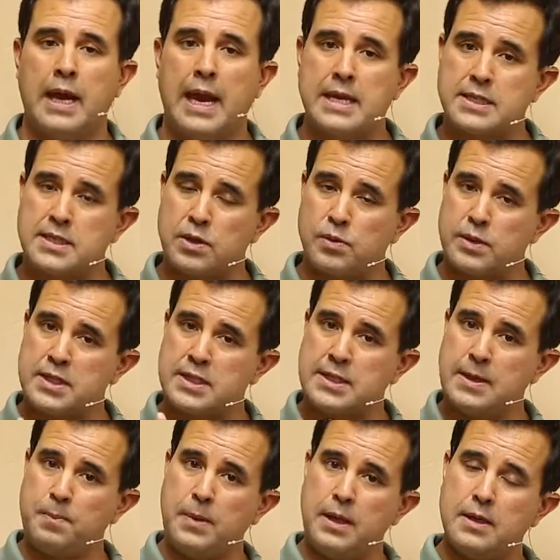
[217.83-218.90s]
As the
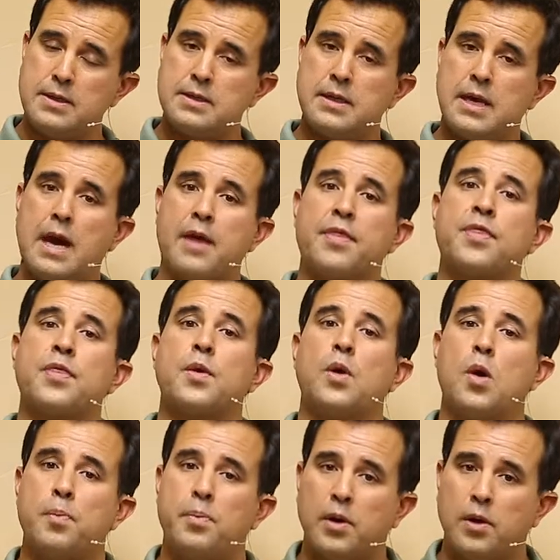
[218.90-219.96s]
recipient,
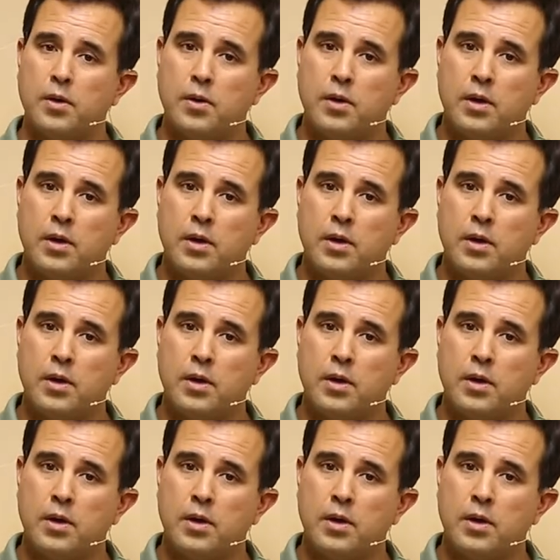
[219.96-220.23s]
anthropo.